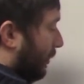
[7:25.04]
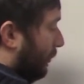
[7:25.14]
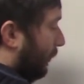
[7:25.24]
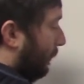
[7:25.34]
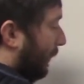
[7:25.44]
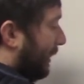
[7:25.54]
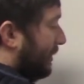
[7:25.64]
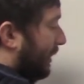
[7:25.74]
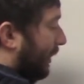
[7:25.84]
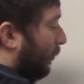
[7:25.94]

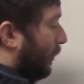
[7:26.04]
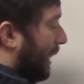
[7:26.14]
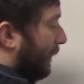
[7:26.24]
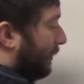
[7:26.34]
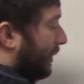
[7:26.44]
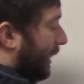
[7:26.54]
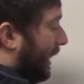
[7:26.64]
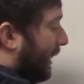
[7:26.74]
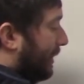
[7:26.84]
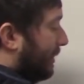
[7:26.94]
replacing y with an
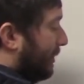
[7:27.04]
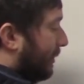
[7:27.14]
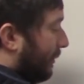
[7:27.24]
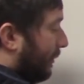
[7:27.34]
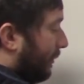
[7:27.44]
x,